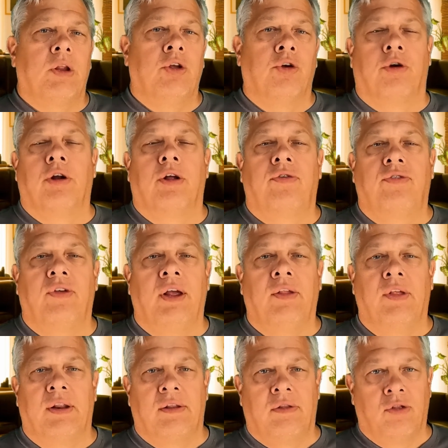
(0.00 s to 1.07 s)
you're going to see
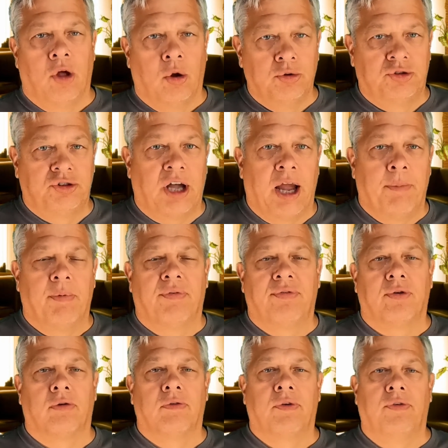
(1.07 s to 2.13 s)
that those type of
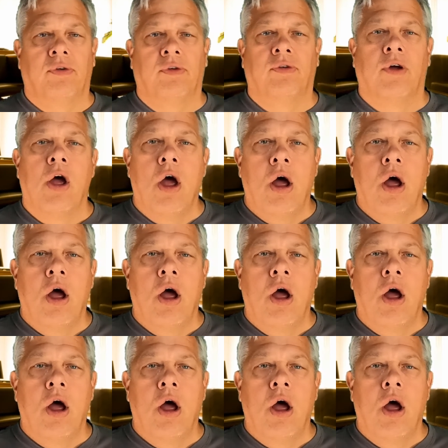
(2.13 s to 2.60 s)
services